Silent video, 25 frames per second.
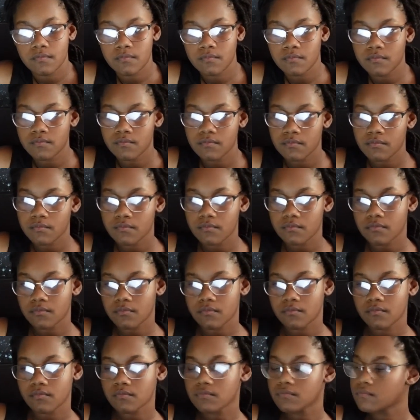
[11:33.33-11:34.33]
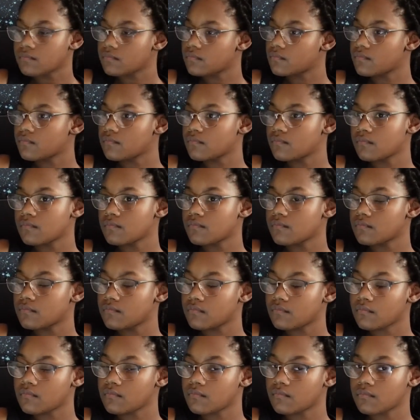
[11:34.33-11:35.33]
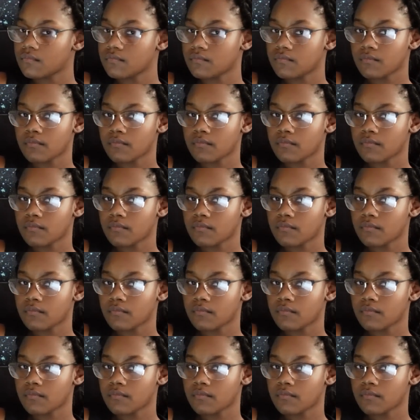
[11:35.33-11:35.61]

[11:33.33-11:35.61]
This person isn't speaking.